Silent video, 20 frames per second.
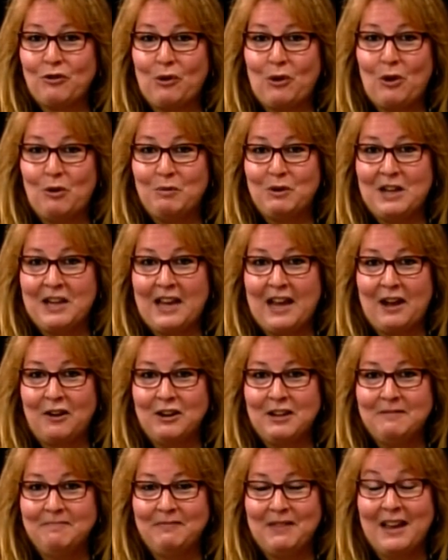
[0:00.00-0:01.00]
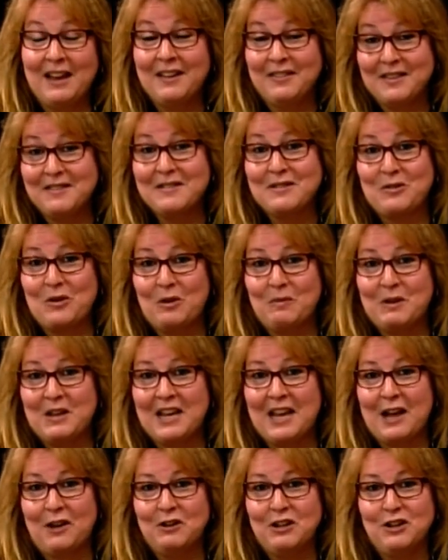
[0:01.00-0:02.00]
for Albany County, and this is Albany
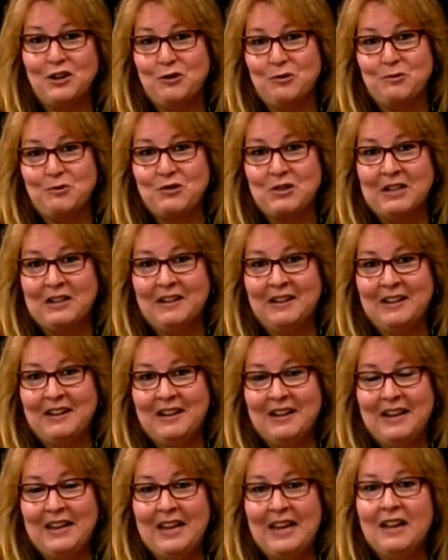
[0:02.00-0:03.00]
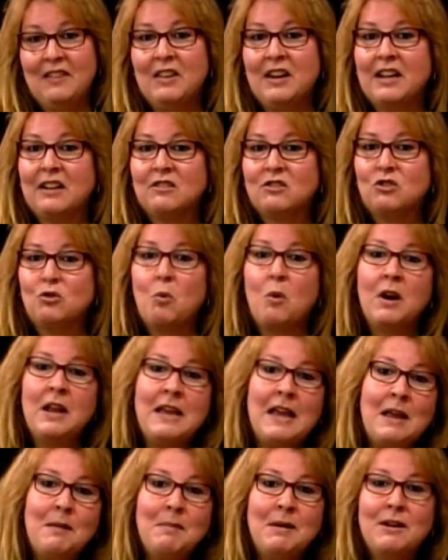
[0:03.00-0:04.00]
County News in the next
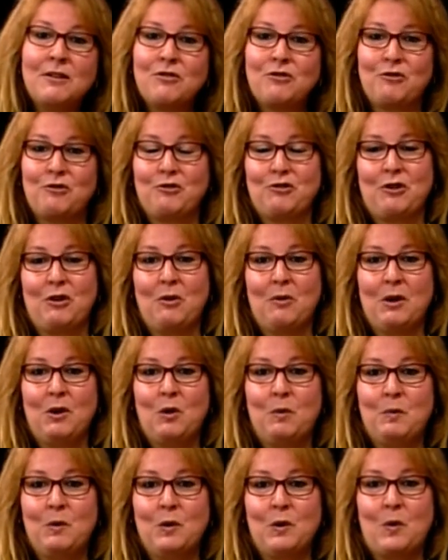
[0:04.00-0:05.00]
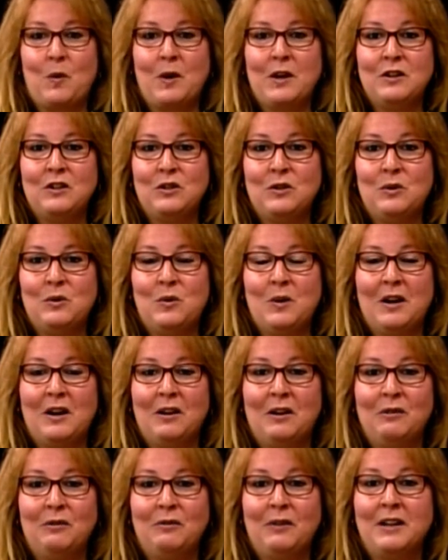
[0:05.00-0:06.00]
28 minutes or so, I hope you're going to
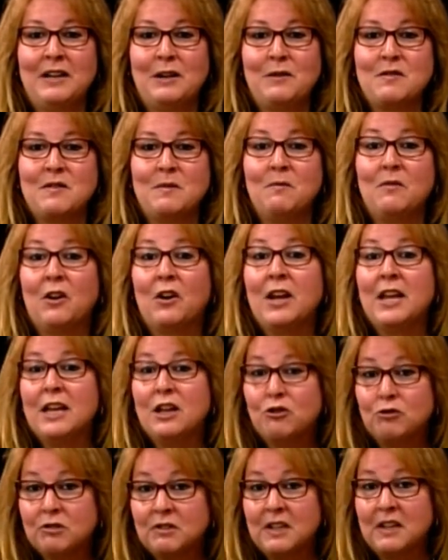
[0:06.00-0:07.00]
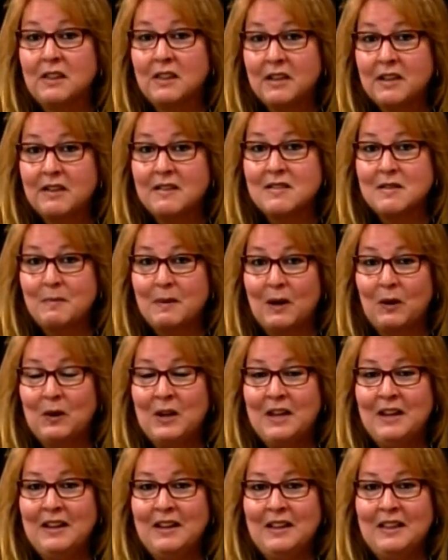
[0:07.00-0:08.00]
uh, find out some very interesting things about
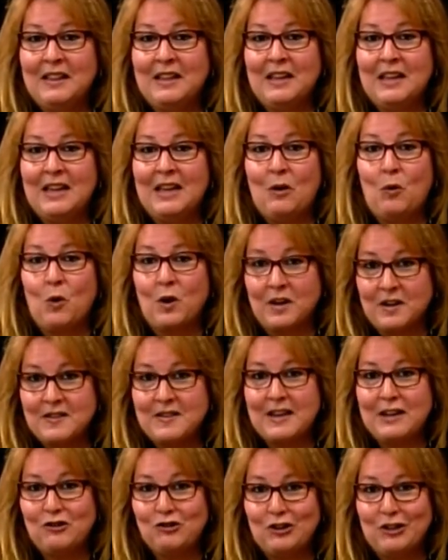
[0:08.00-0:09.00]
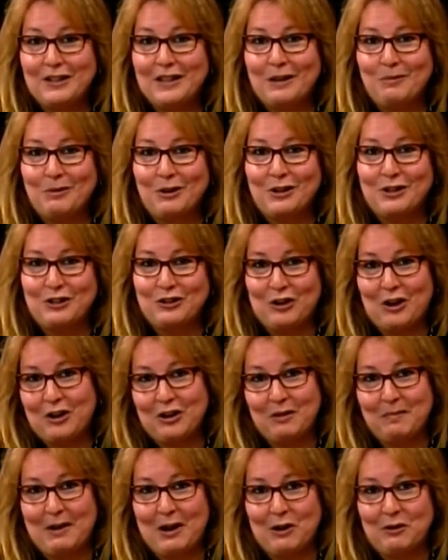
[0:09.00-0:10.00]
the organization that we're going to
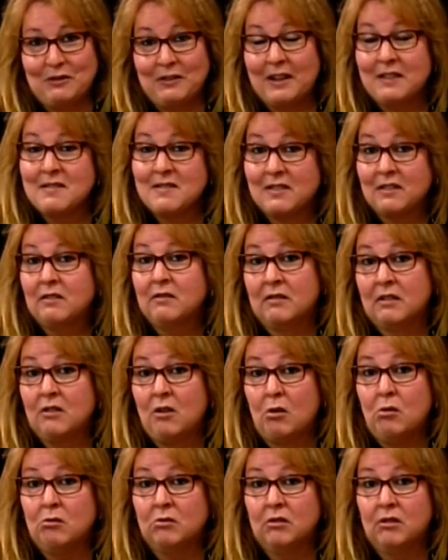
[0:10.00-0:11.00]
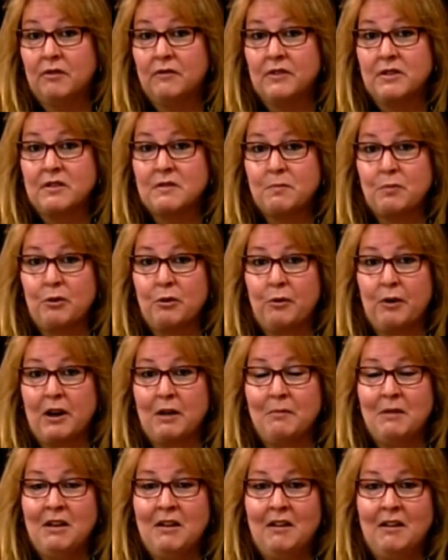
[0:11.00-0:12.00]
talk about. And that's the, the goal of this
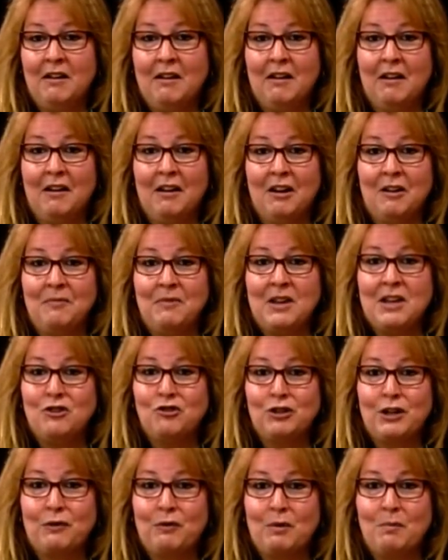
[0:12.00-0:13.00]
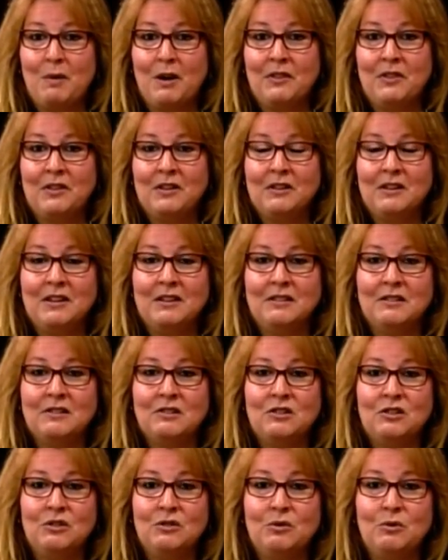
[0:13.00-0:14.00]
program um, each and every month is
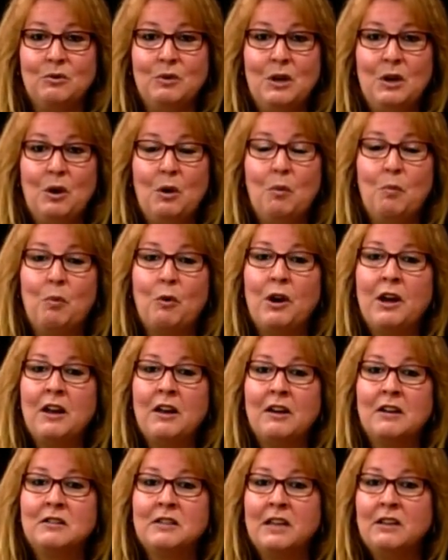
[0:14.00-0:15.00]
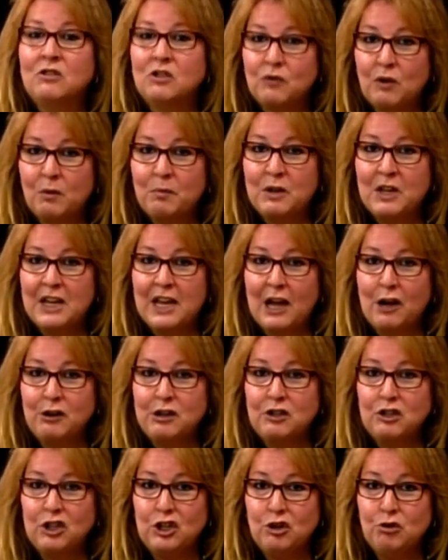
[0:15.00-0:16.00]
to bring a taste of Albany
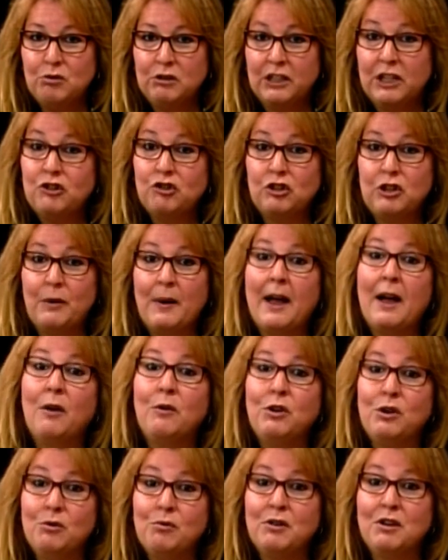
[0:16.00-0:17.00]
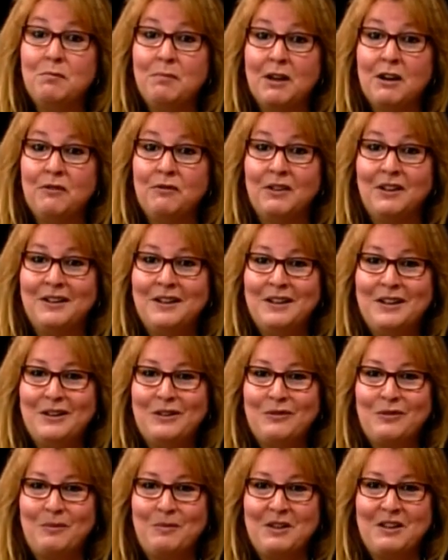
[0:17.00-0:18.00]
County to you and let you know how you can benefit
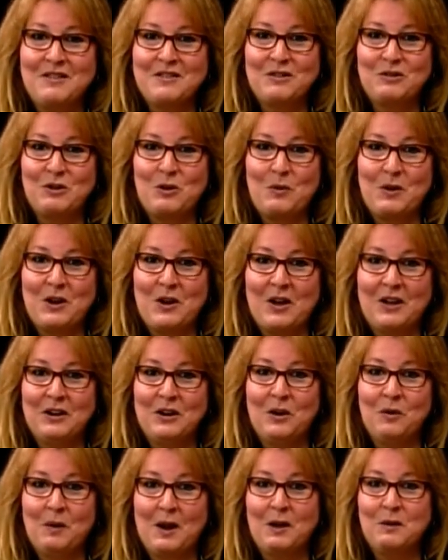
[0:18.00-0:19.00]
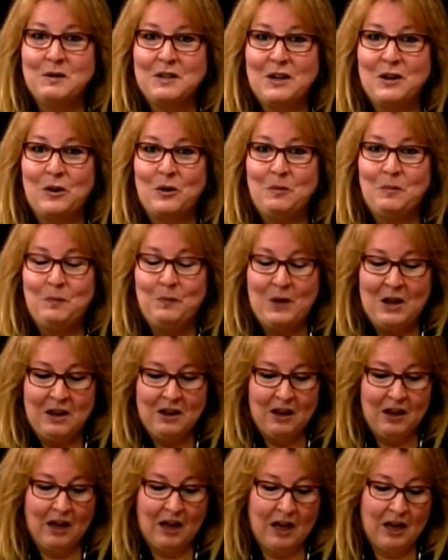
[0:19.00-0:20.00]
from things that are going on around here.
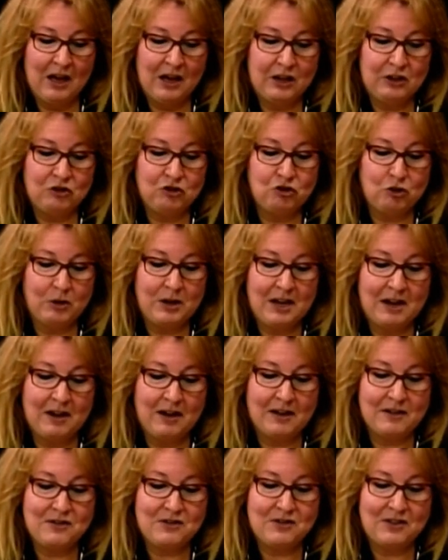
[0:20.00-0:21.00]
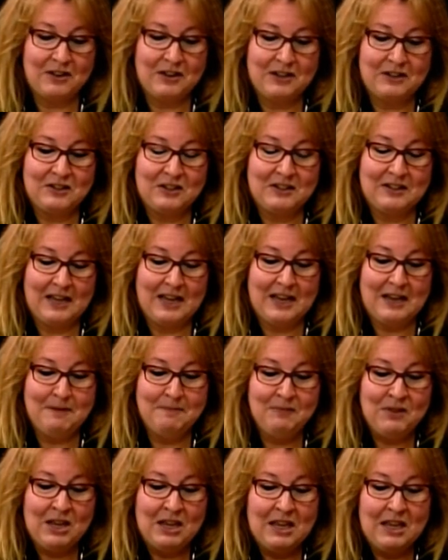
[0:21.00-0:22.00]
Uh, joining us uh, today
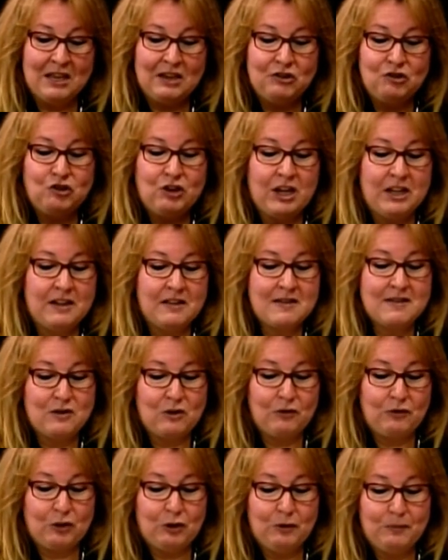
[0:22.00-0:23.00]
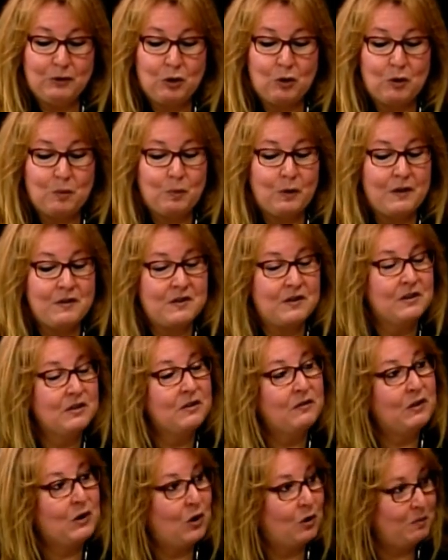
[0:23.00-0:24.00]
is Janet Silver, the current president
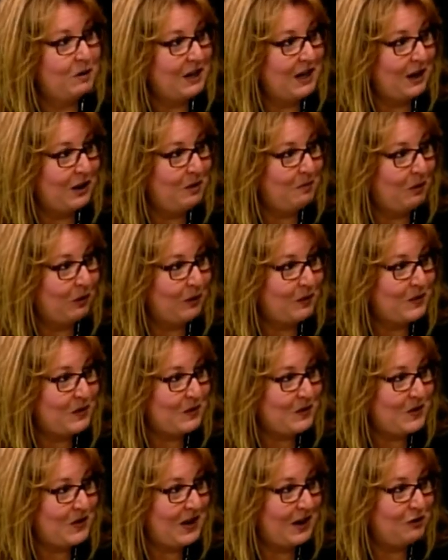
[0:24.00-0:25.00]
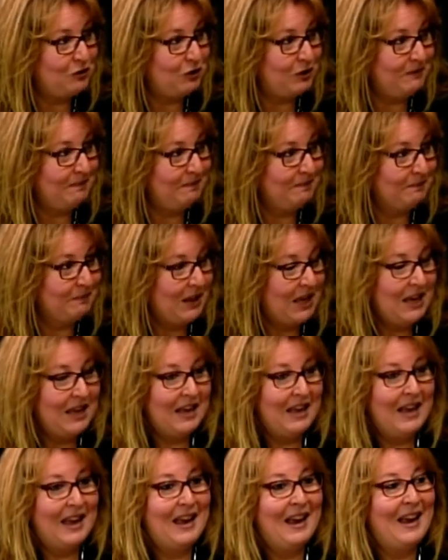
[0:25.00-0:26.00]
of the Albany County Bar Association. Thank you for
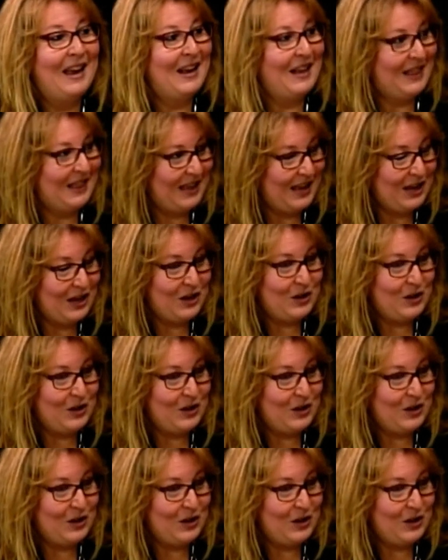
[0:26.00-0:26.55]
having us. Thank